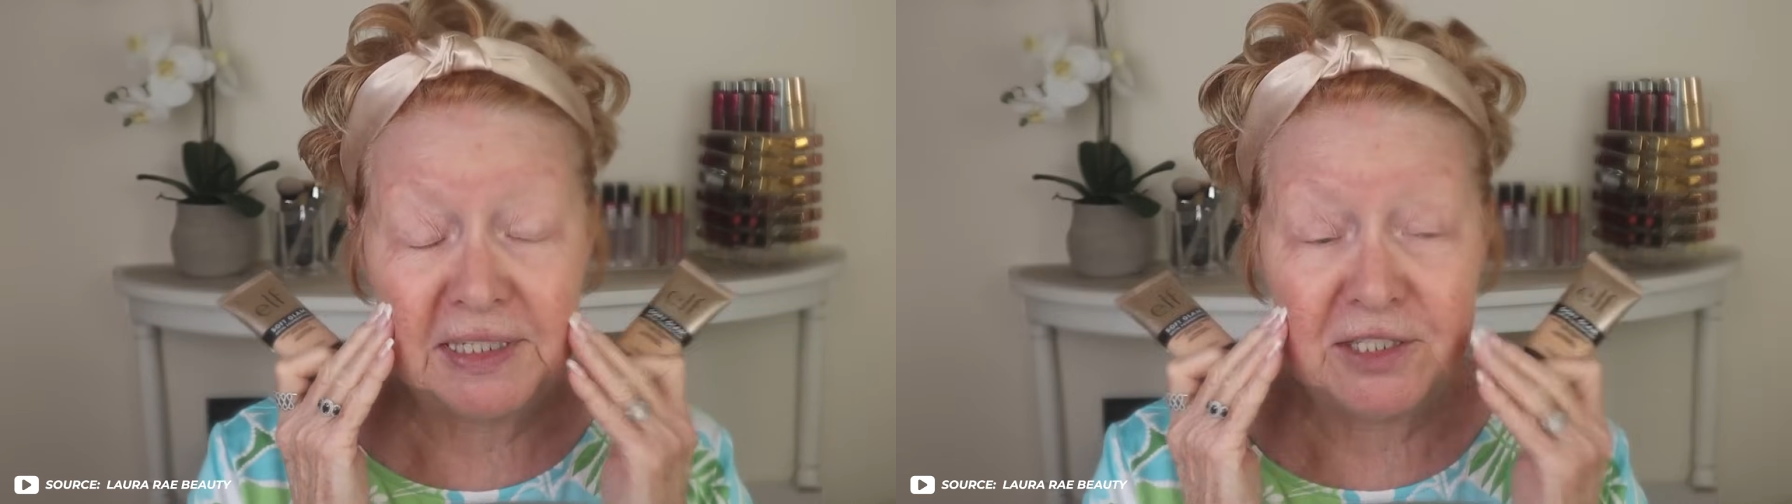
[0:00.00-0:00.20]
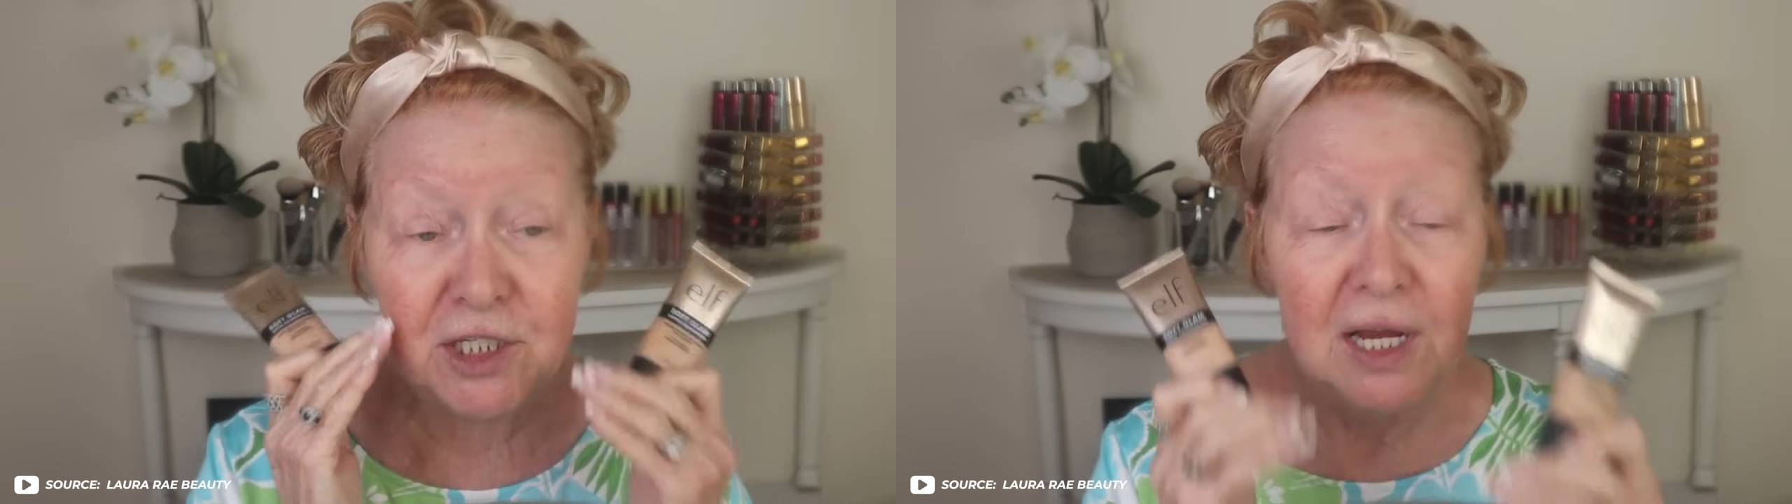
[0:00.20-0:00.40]

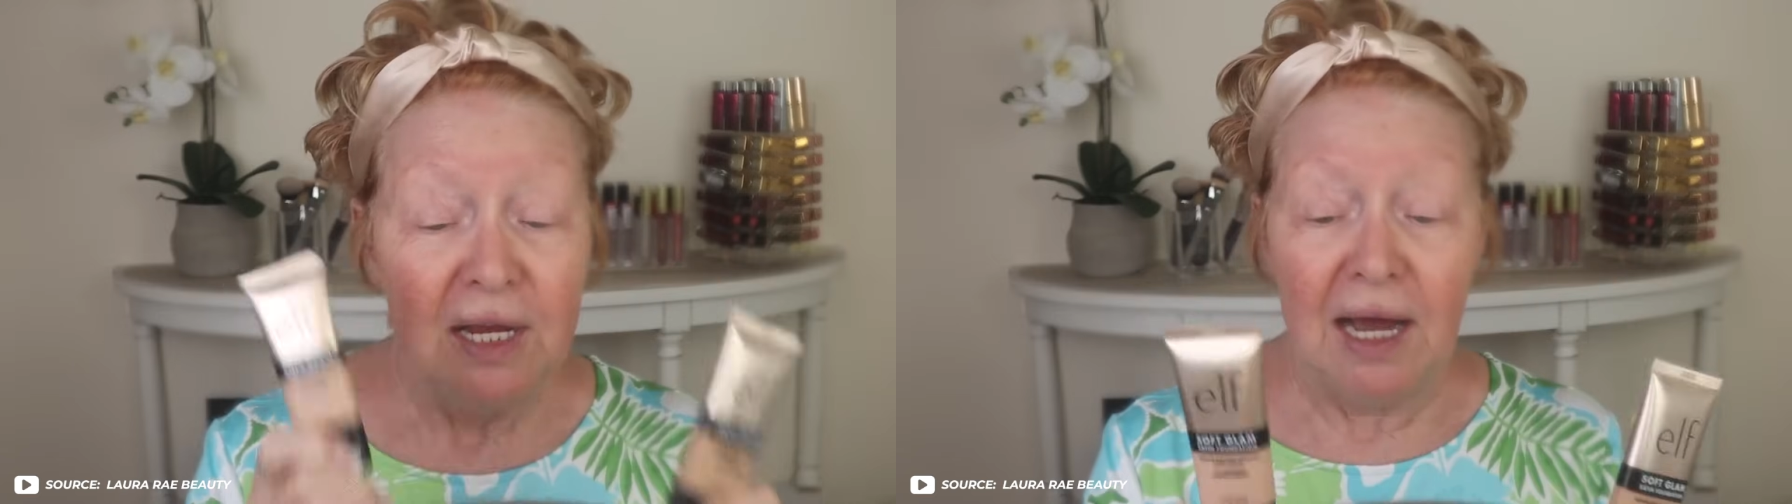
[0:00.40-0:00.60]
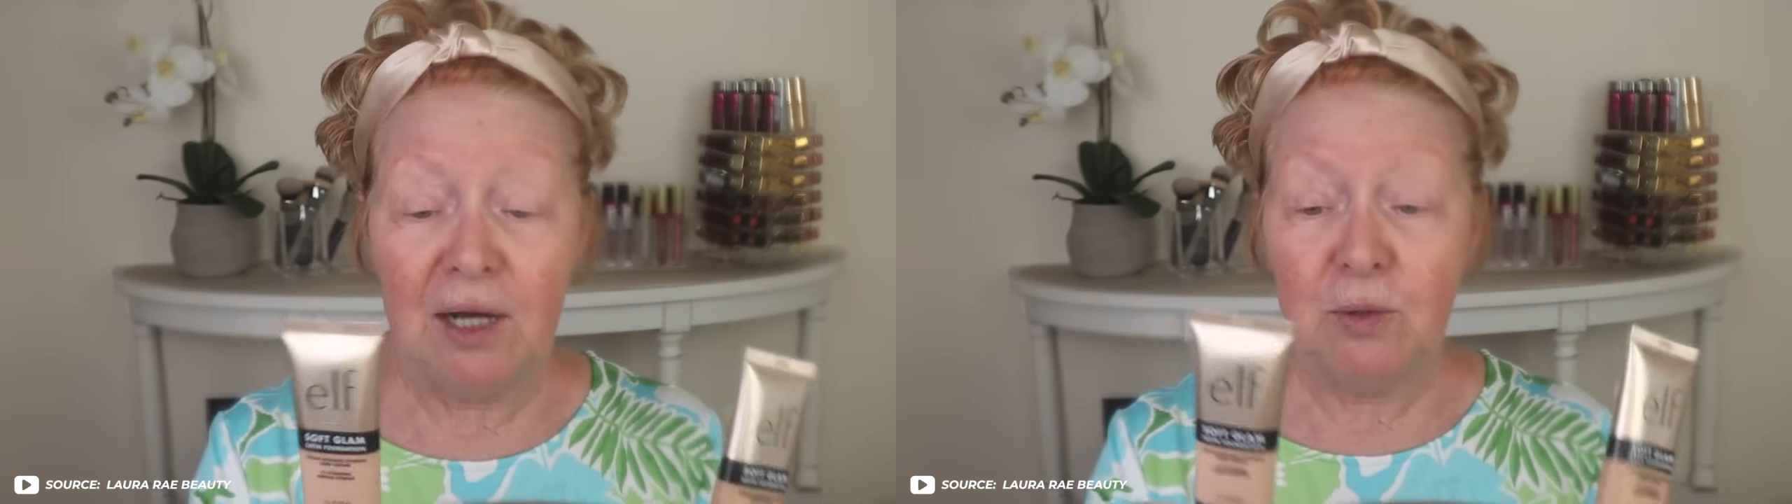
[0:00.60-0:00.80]

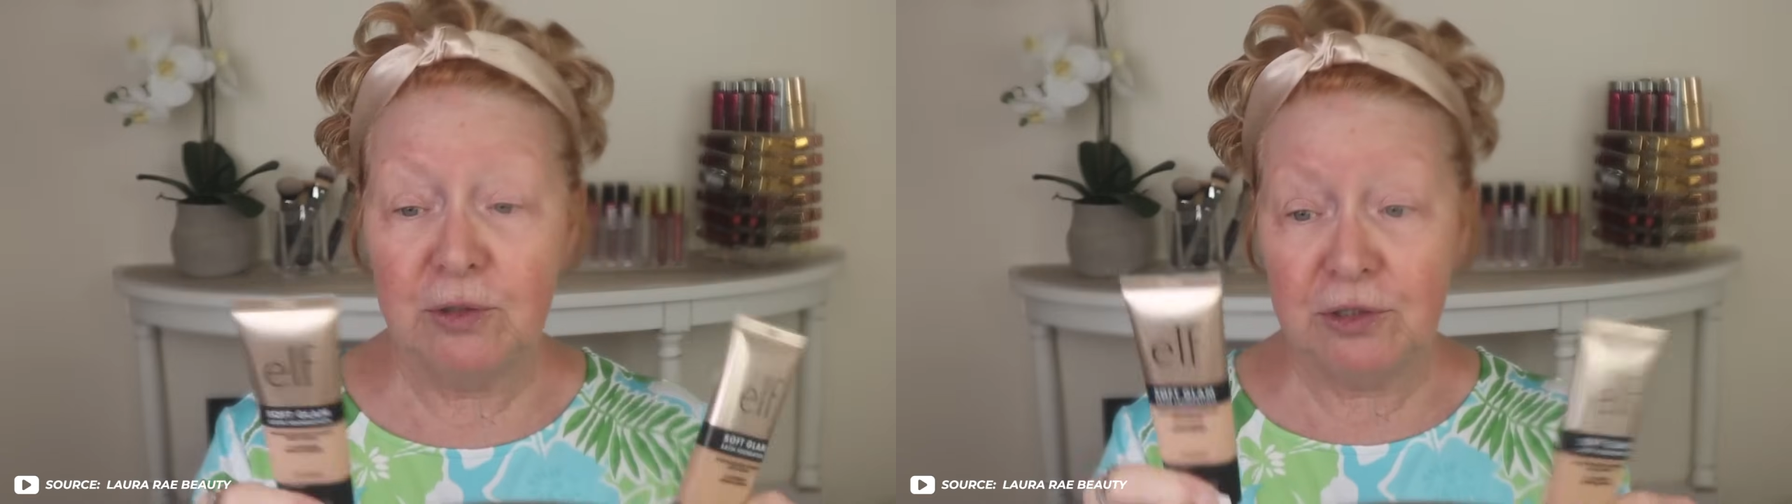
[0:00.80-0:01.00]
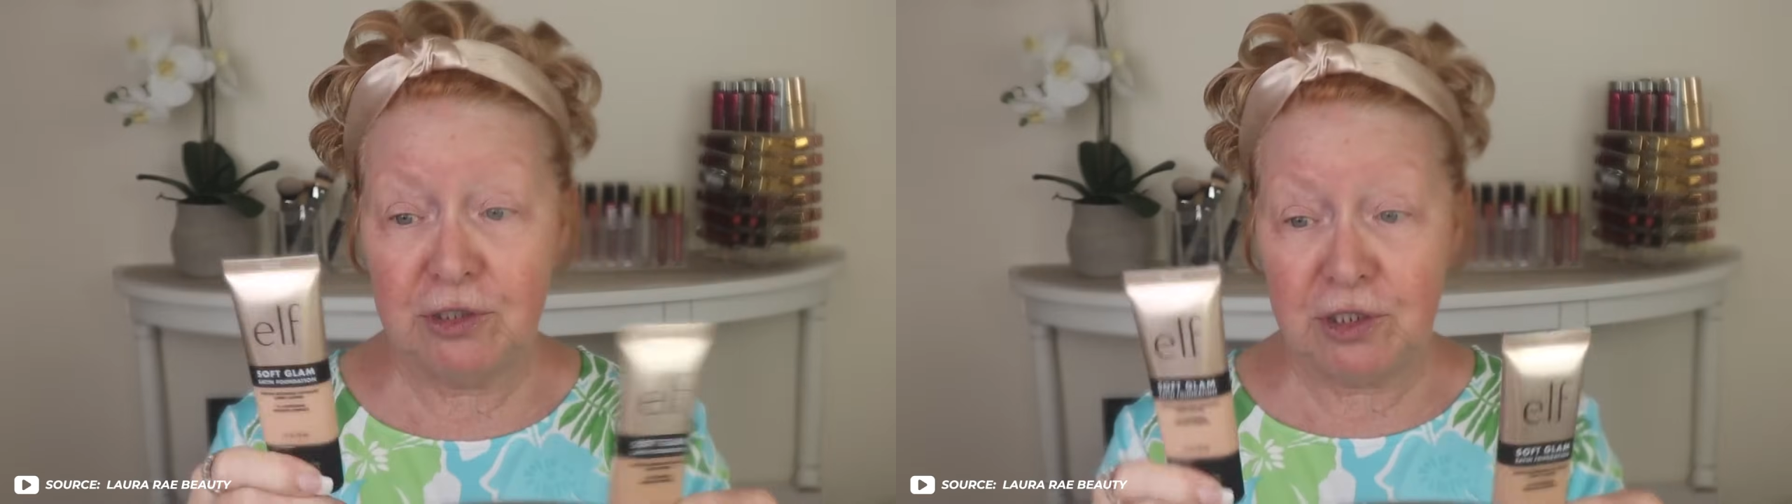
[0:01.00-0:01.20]
ensure you're
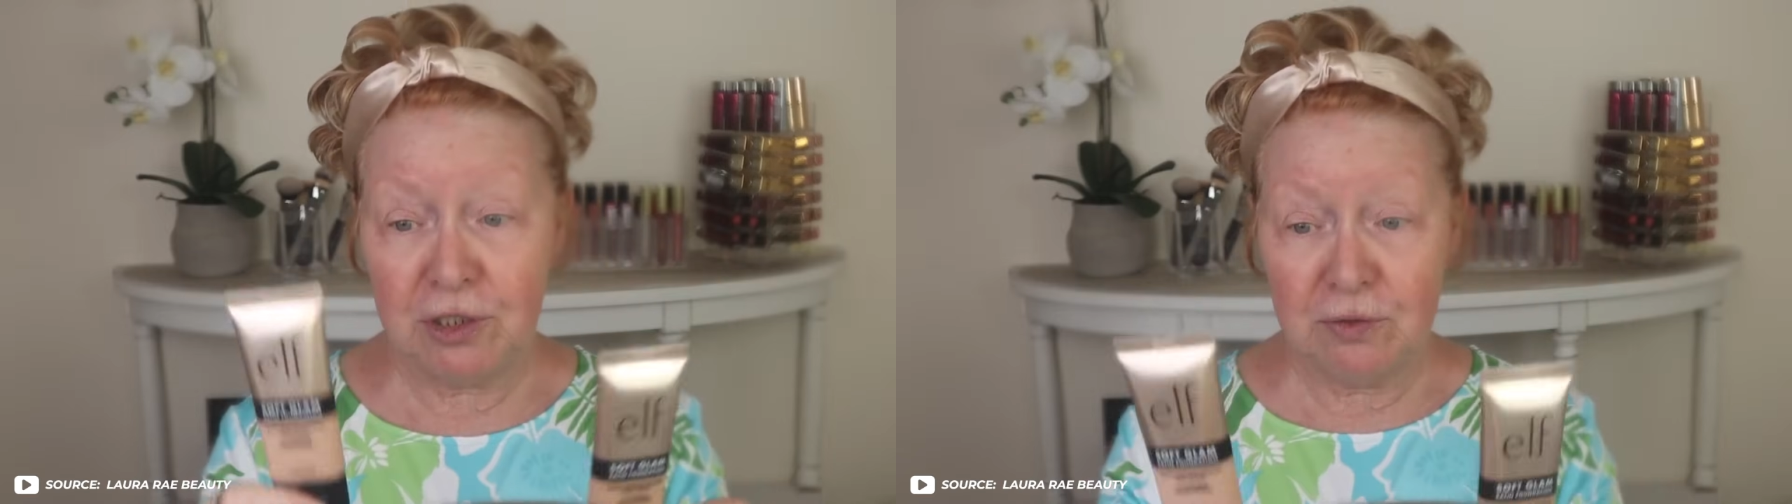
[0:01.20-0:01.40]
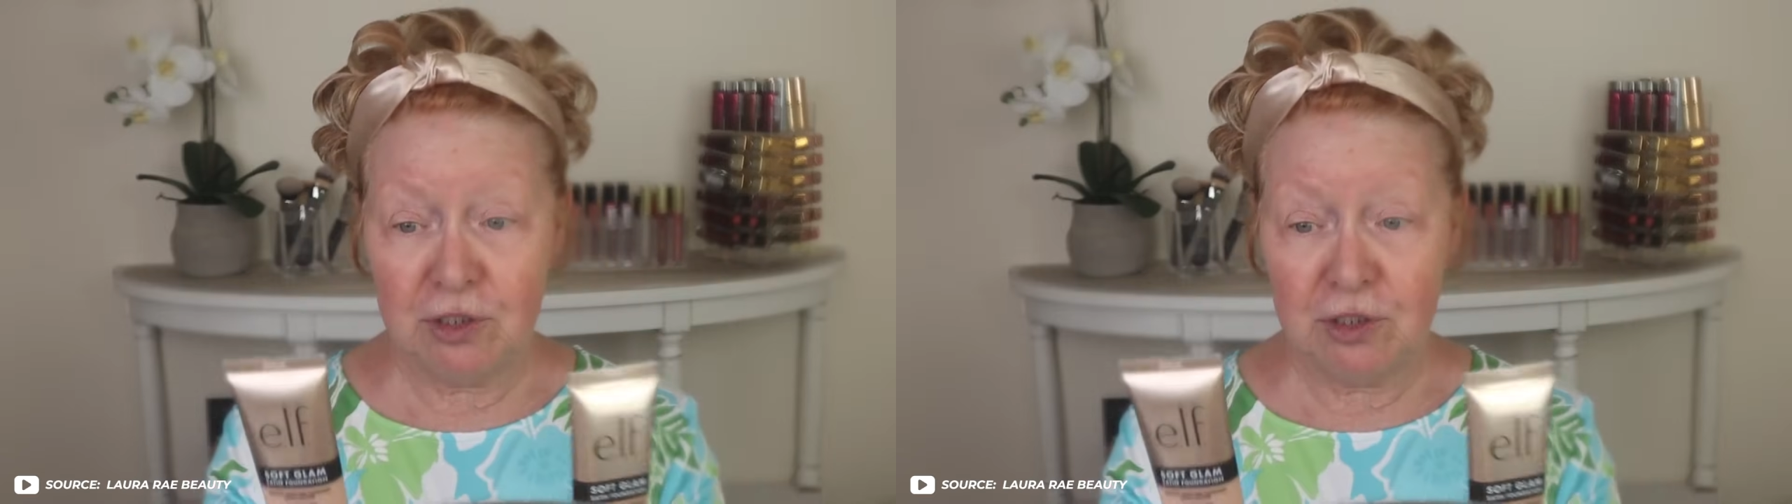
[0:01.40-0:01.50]
not choosing